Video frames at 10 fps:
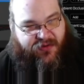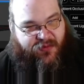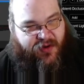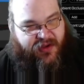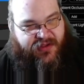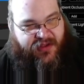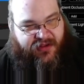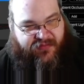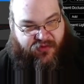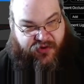it was on
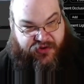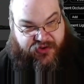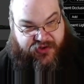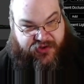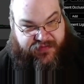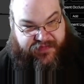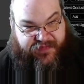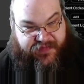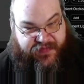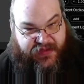the Voyager,
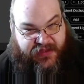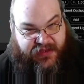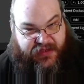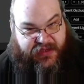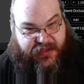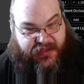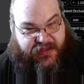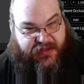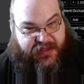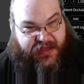
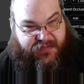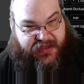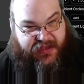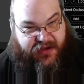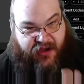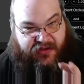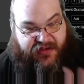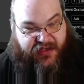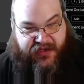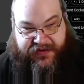that being on the
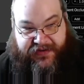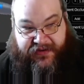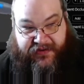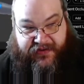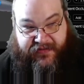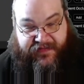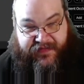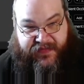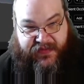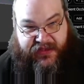secondary hull,
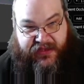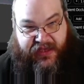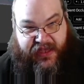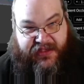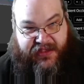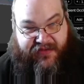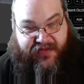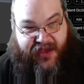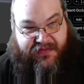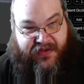instead of
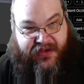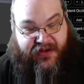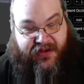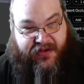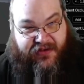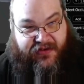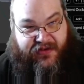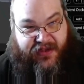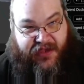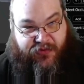having it on
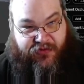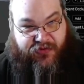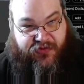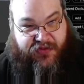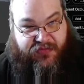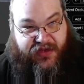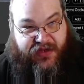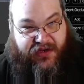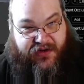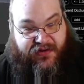a protruding bit
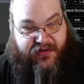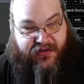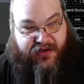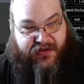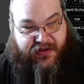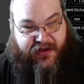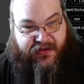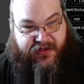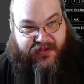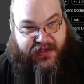here, like on the
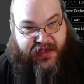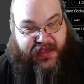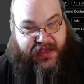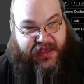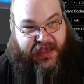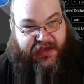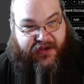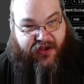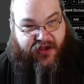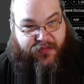Dauntless, and
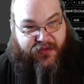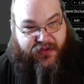up